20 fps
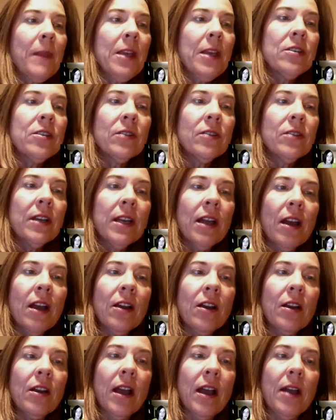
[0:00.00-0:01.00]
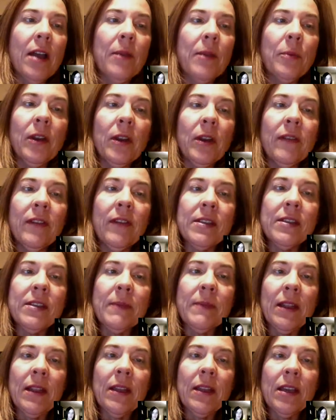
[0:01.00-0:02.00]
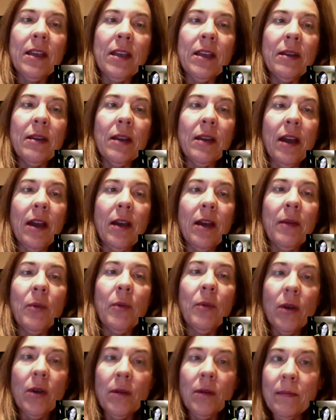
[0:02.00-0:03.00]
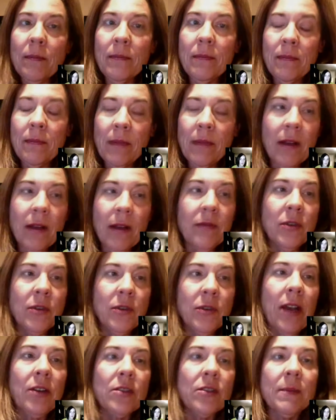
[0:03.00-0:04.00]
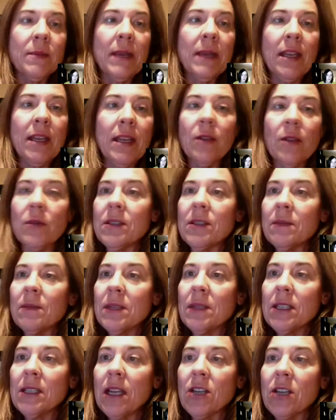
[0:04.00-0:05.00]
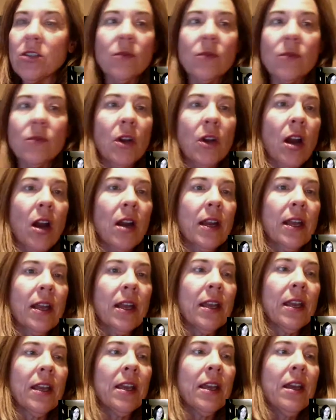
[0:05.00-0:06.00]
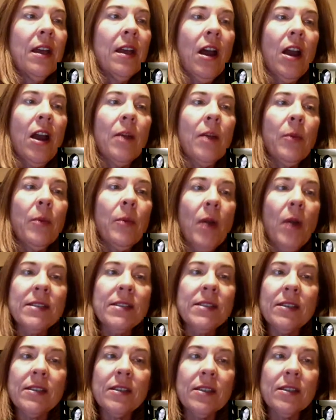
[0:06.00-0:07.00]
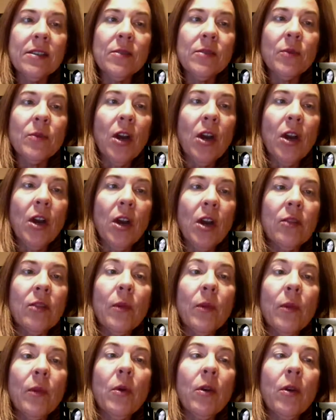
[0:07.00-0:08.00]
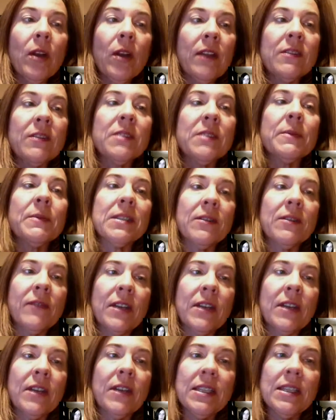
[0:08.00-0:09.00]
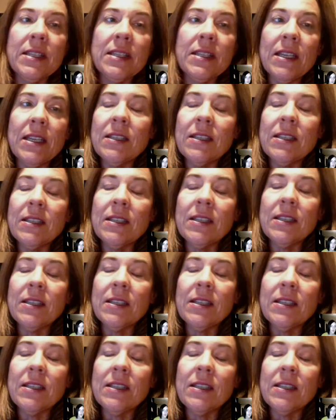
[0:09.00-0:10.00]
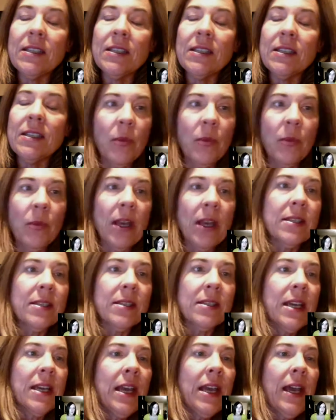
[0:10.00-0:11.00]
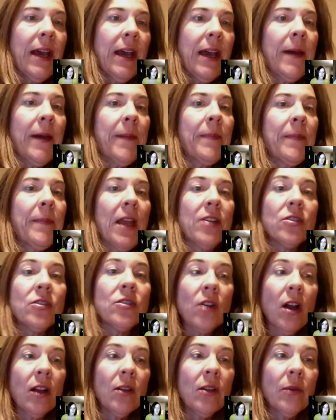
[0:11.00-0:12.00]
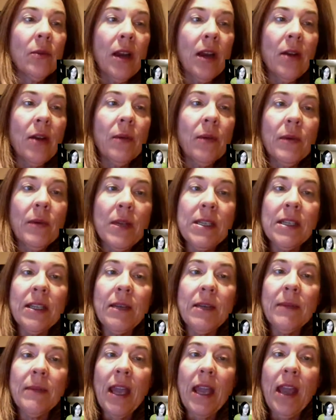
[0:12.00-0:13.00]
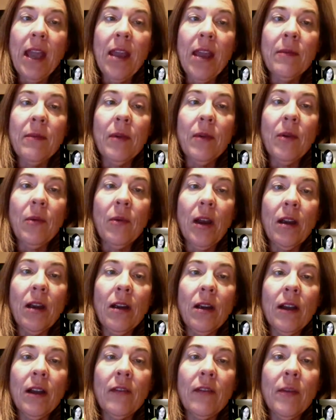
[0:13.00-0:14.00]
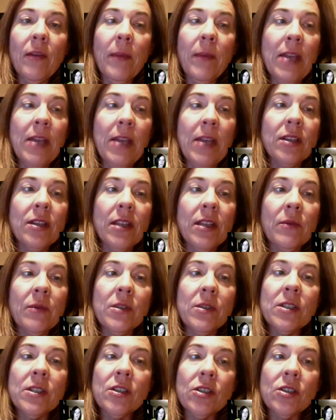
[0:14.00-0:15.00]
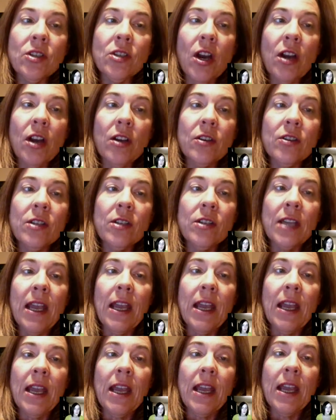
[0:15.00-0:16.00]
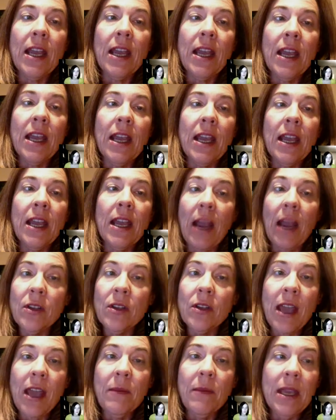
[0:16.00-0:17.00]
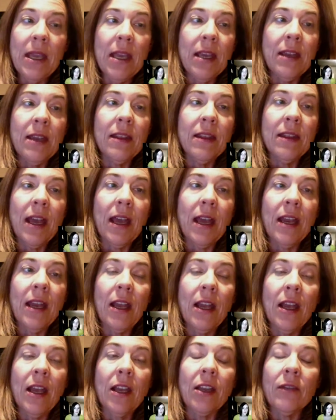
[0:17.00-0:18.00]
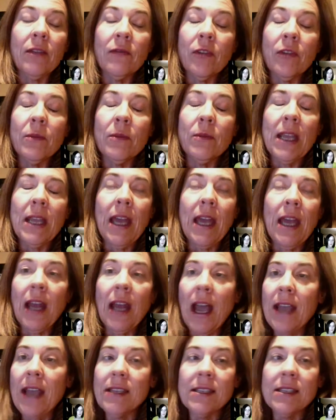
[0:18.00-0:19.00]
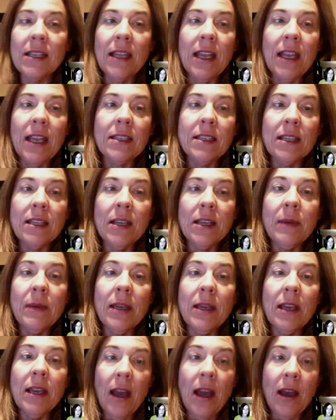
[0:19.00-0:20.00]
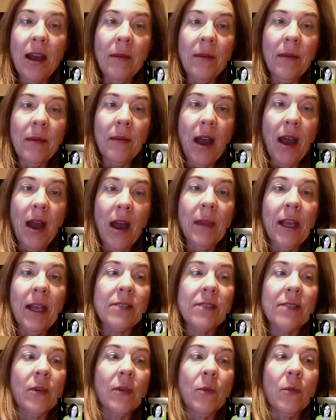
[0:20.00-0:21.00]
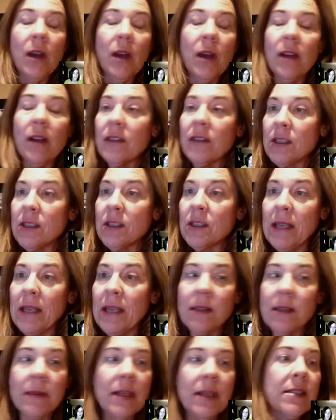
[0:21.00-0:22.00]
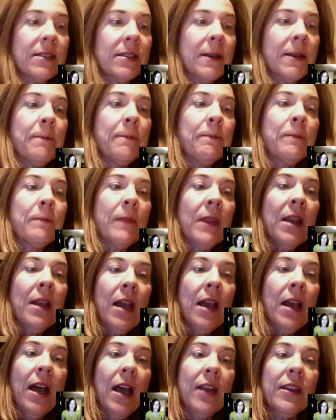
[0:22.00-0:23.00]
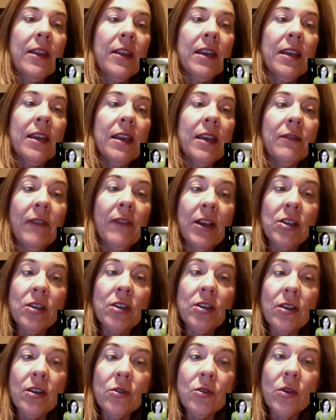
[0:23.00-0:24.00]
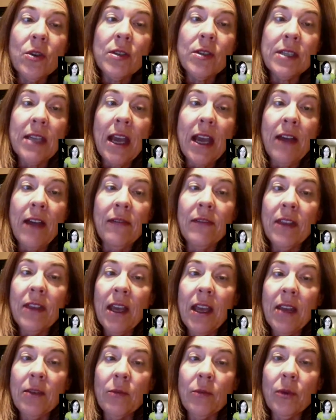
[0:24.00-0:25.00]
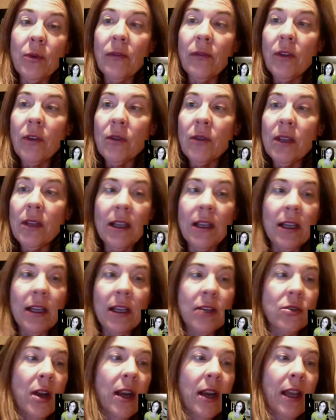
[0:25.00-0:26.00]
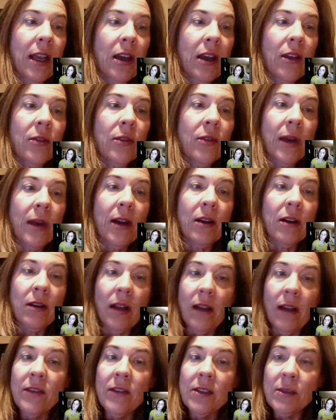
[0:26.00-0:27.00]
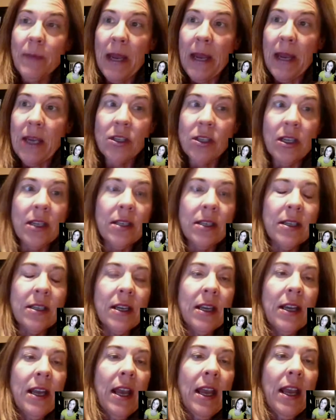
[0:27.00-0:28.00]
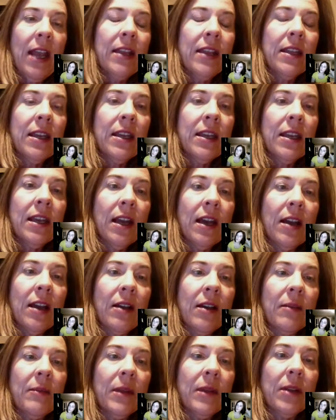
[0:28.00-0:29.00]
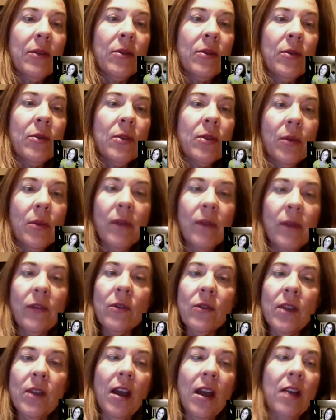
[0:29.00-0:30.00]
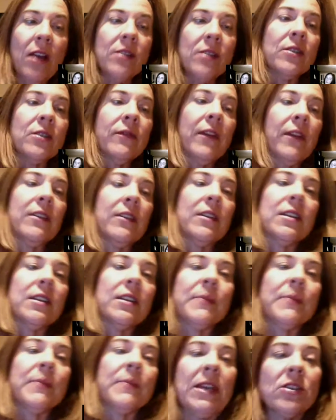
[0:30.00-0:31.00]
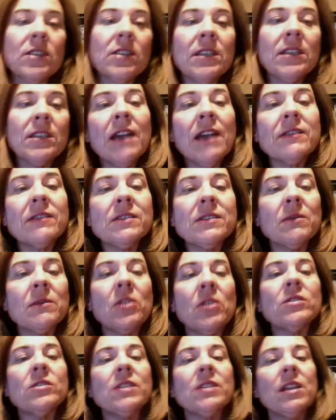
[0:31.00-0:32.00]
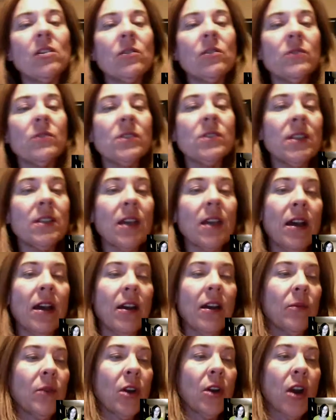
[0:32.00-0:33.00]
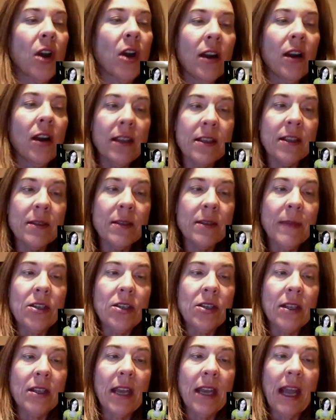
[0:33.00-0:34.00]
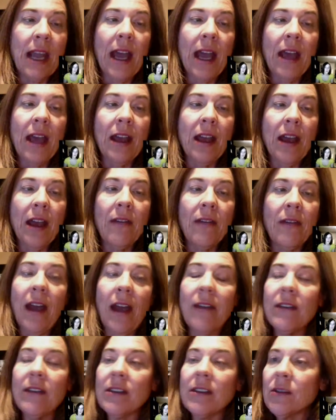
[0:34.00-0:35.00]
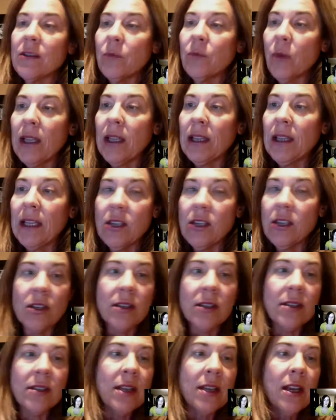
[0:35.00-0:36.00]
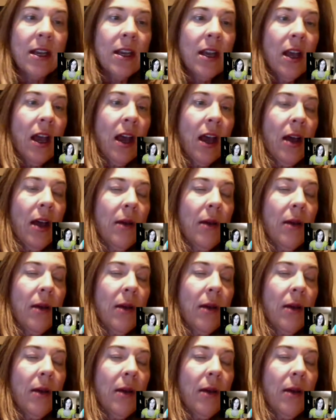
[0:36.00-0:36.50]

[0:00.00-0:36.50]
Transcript: During our previous monthly Board of Directors meeting, there was some discussion regarding our processes regarding the reporting of specific diseases and potential outbreaks. As you're all aware, we recently became aware of a patient that was discharged, and lab results came in that confirmed he had an isolated TB complex from one of his specimens. The infection control staff then reviewed the electronic health record of this patient, and then through the review they also found that this patient did have some nursing notes regarding this patient that of having some red lesions.